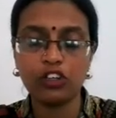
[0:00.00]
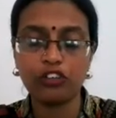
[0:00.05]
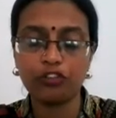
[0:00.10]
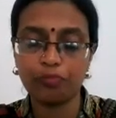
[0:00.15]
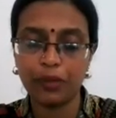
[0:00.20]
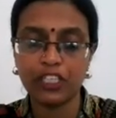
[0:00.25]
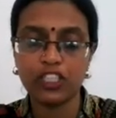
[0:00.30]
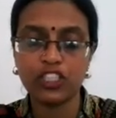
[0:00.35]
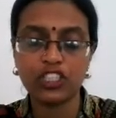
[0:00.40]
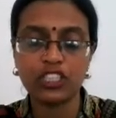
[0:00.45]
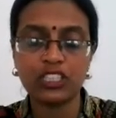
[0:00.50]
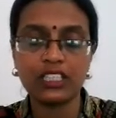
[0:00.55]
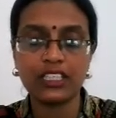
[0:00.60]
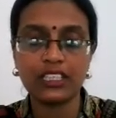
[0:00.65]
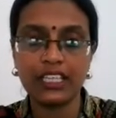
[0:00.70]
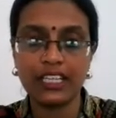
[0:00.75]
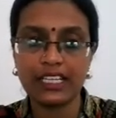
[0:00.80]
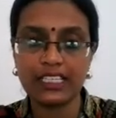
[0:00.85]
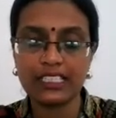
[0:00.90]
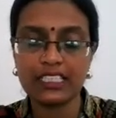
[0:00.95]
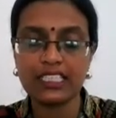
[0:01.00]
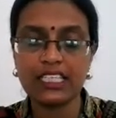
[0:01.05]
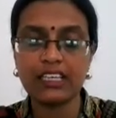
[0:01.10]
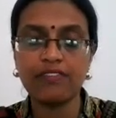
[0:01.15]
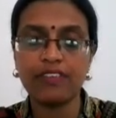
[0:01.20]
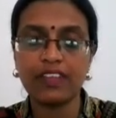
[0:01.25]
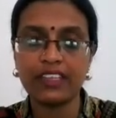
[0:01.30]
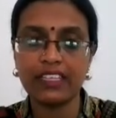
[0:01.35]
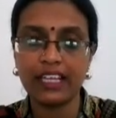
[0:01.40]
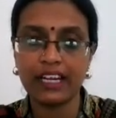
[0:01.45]
of pension that they
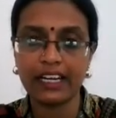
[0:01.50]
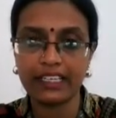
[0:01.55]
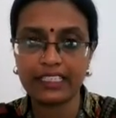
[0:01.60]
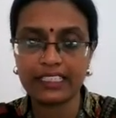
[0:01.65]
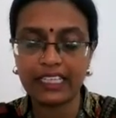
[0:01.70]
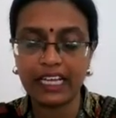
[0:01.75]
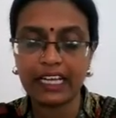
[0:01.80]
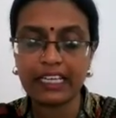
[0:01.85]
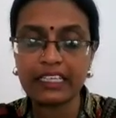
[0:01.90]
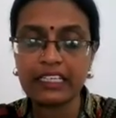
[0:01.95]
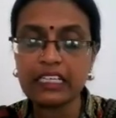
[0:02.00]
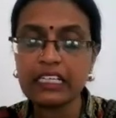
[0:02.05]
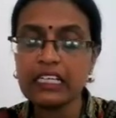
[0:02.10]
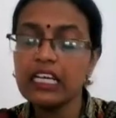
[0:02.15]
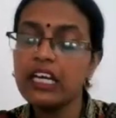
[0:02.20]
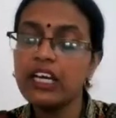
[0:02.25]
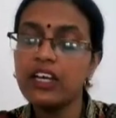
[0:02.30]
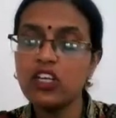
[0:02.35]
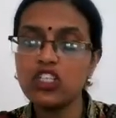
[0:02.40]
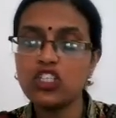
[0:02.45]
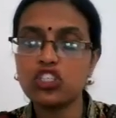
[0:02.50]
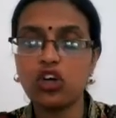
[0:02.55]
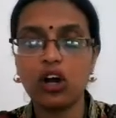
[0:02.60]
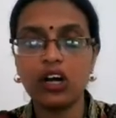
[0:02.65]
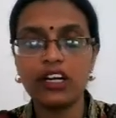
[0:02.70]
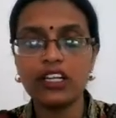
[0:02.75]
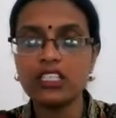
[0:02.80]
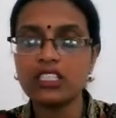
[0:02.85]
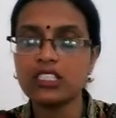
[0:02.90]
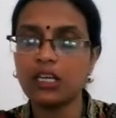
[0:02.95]
receive when they retire is
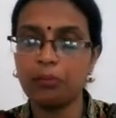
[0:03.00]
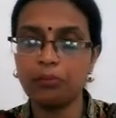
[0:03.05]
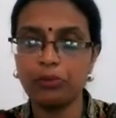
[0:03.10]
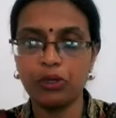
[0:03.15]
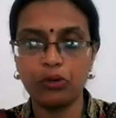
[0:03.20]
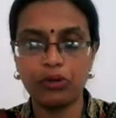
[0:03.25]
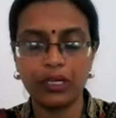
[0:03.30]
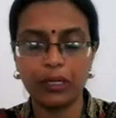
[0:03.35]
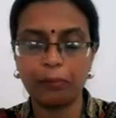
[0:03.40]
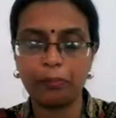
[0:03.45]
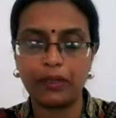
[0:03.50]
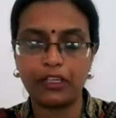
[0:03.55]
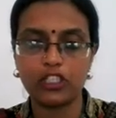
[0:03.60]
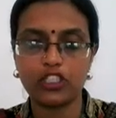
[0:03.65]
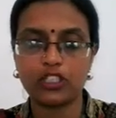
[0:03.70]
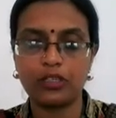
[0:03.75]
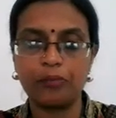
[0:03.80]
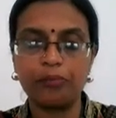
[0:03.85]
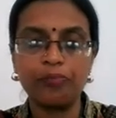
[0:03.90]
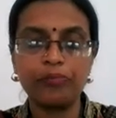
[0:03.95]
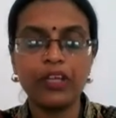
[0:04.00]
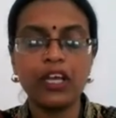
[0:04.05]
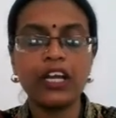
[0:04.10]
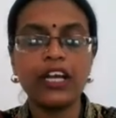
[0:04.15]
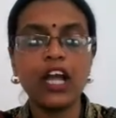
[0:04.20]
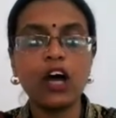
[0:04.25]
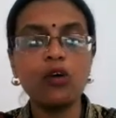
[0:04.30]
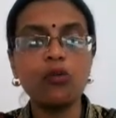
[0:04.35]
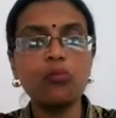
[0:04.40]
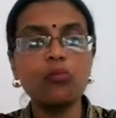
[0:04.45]
called as commuted pension.
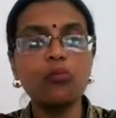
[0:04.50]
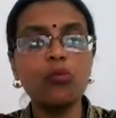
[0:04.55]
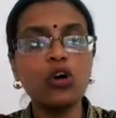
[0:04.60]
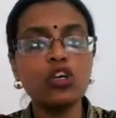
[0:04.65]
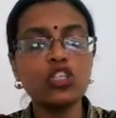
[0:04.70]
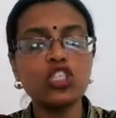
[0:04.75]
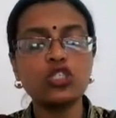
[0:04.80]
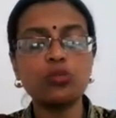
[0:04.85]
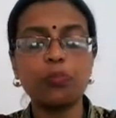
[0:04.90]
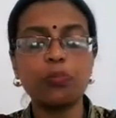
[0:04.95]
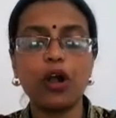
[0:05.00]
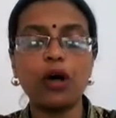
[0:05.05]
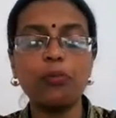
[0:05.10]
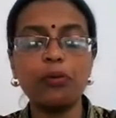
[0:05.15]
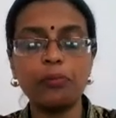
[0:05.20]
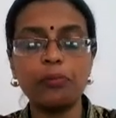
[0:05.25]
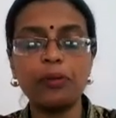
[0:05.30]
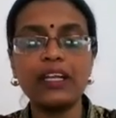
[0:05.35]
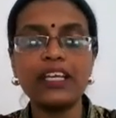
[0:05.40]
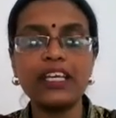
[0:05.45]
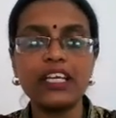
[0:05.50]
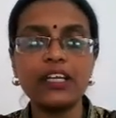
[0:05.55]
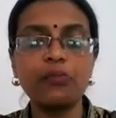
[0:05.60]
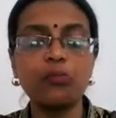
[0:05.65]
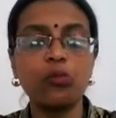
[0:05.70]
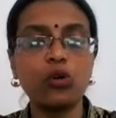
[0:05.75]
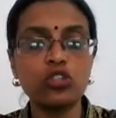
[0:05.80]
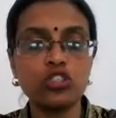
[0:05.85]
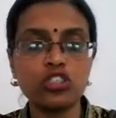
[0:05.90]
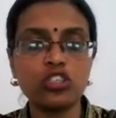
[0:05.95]
Now, most probably
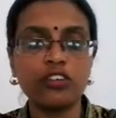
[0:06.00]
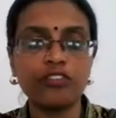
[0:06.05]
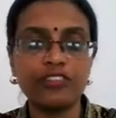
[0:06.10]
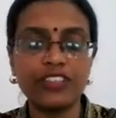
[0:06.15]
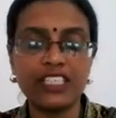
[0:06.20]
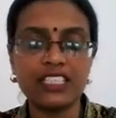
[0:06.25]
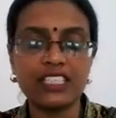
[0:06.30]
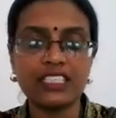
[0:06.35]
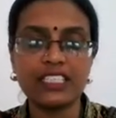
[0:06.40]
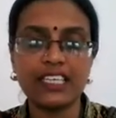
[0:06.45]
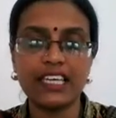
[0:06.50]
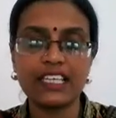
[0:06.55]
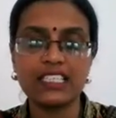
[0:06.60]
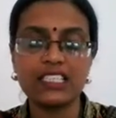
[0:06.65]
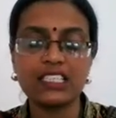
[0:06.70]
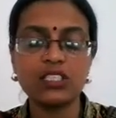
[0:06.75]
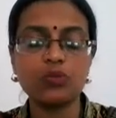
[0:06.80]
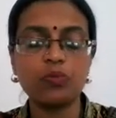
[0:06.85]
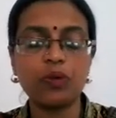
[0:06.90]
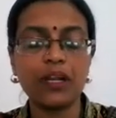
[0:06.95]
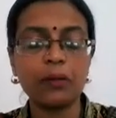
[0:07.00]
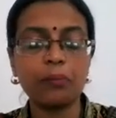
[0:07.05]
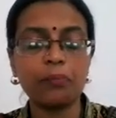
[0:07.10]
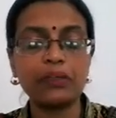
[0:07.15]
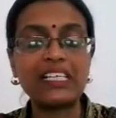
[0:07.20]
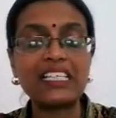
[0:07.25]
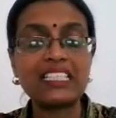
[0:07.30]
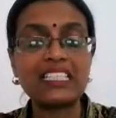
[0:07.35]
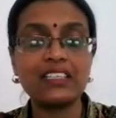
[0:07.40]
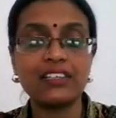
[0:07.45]
in most of these cases, when a
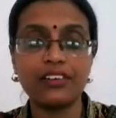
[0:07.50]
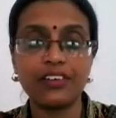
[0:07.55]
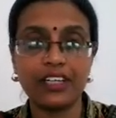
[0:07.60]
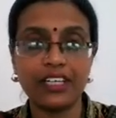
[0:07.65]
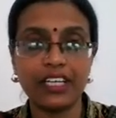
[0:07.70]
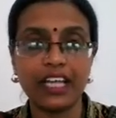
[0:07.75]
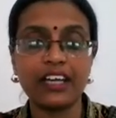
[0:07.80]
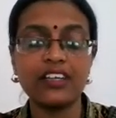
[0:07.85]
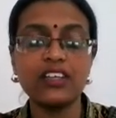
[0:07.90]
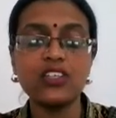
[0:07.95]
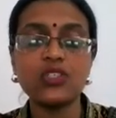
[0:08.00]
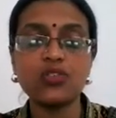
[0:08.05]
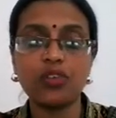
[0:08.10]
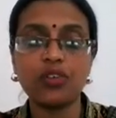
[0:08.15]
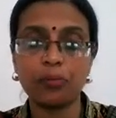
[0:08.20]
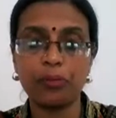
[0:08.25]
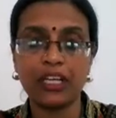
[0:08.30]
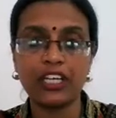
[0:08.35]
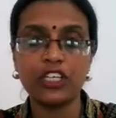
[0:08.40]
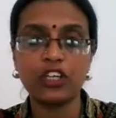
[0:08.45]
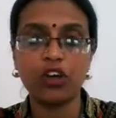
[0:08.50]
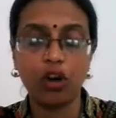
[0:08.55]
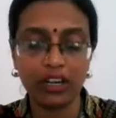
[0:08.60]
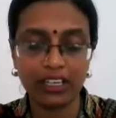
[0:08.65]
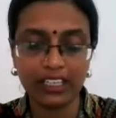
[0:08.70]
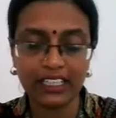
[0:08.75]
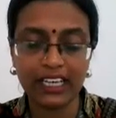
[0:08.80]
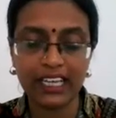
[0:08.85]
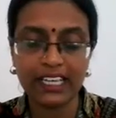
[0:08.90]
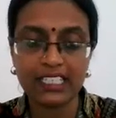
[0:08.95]
person retires from any
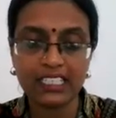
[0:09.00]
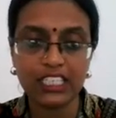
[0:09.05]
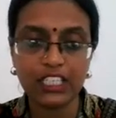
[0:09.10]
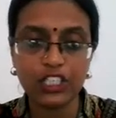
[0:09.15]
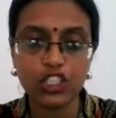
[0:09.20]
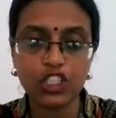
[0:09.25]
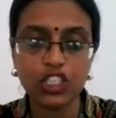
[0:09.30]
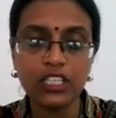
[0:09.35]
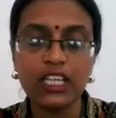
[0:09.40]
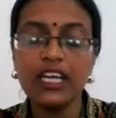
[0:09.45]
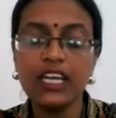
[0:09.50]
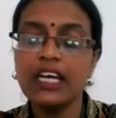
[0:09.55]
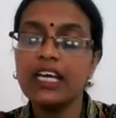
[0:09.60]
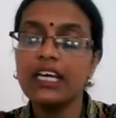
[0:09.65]
organization,